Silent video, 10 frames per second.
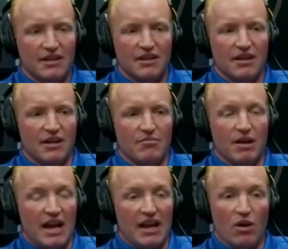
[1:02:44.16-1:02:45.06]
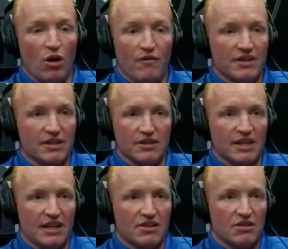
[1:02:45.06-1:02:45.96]
And it all
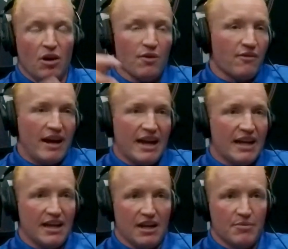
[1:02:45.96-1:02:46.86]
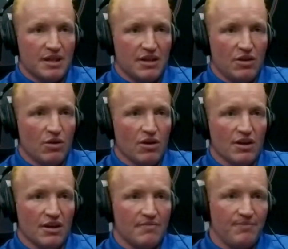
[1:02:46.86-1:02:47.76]
facilitates all the fracking in upstate New
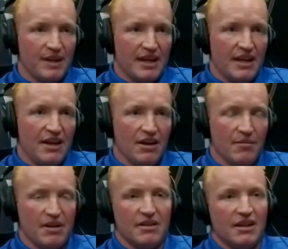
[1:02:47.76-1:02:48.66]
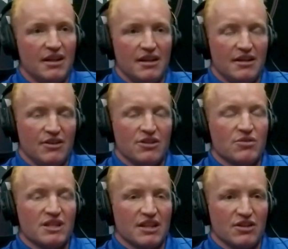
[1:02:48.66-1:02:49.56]
York and here. I mean,
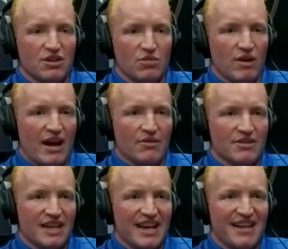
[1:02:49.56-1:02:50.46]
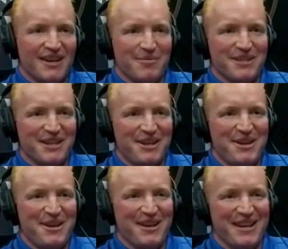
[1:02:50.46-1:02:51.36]
there's no round sand in upstate
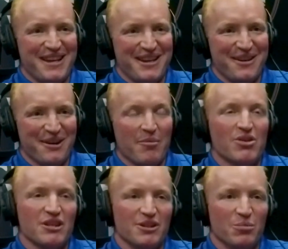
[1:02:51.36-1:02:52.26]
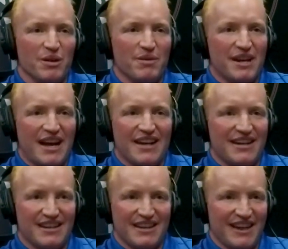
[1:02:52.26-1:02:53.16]
in New York. Well, there's a little bit, but not
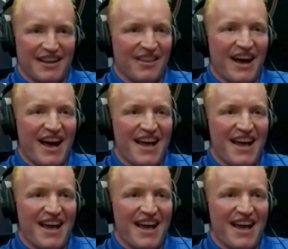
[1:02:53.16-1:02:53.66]
a lot.